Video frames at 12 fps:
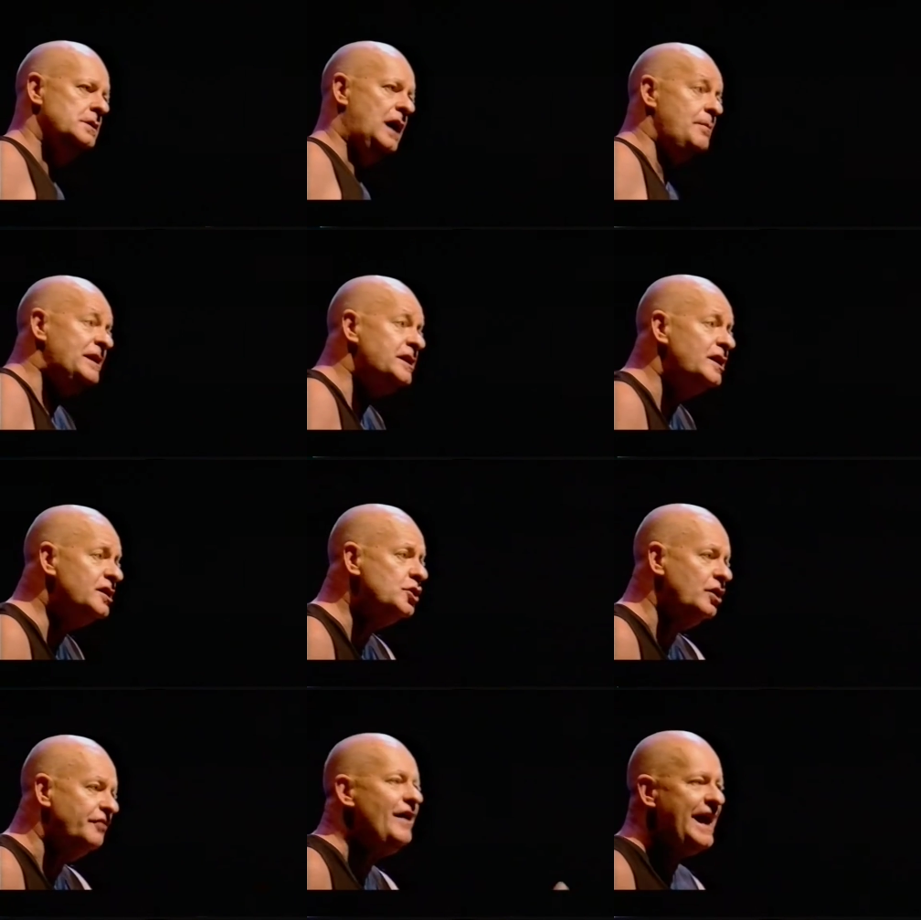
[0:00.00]
I met a little
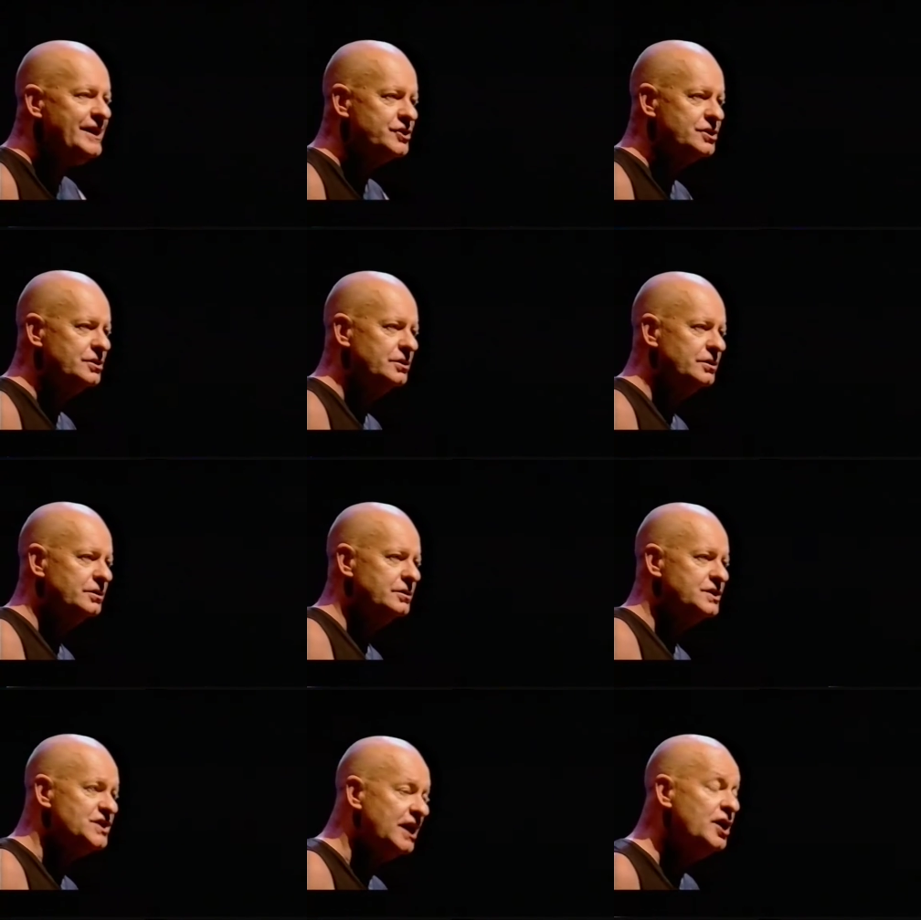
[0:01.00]
girl of 8
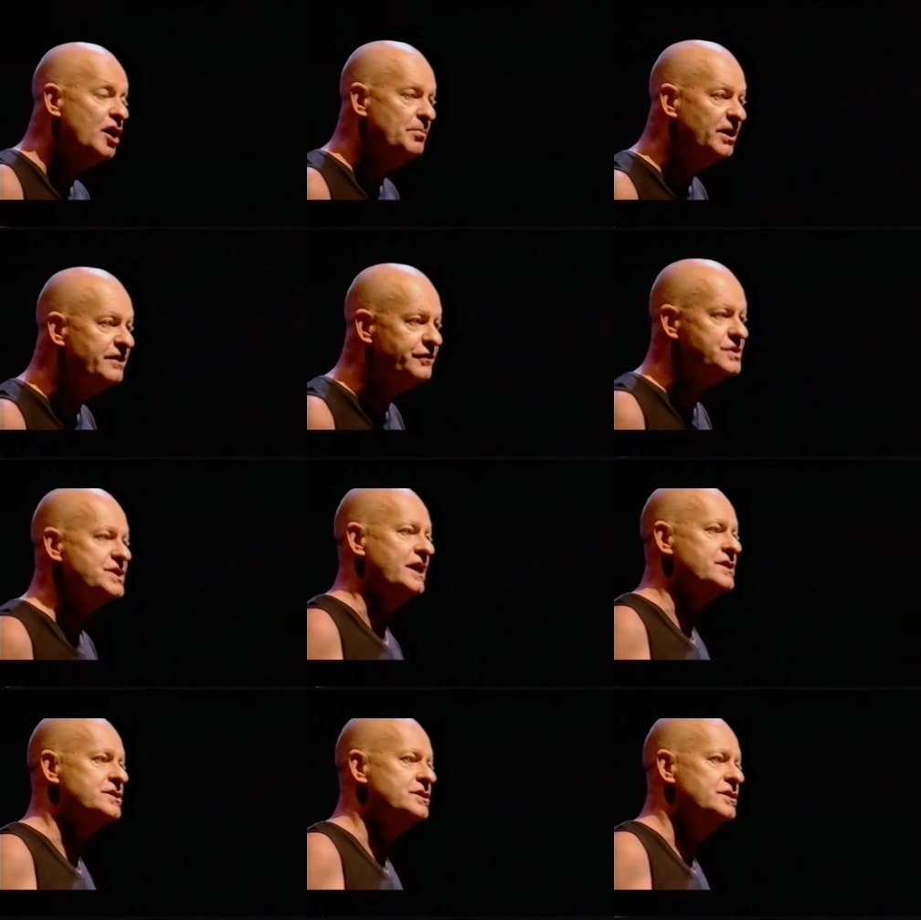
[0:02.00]
selling her body for
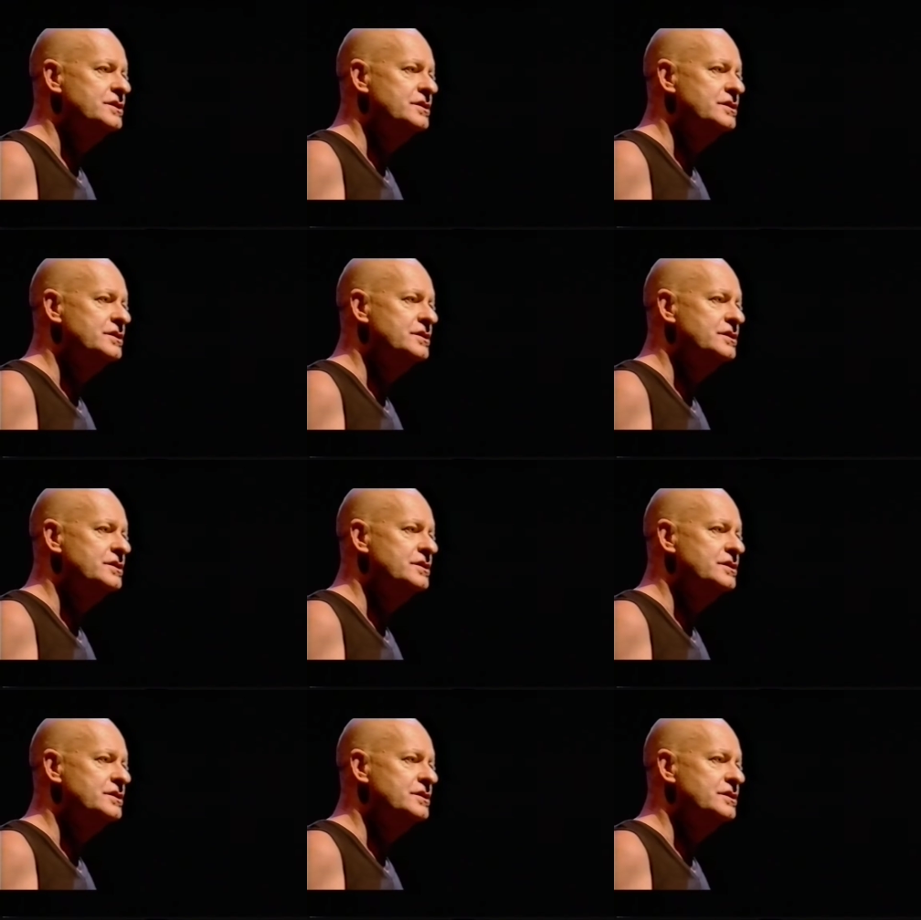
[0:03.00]
sex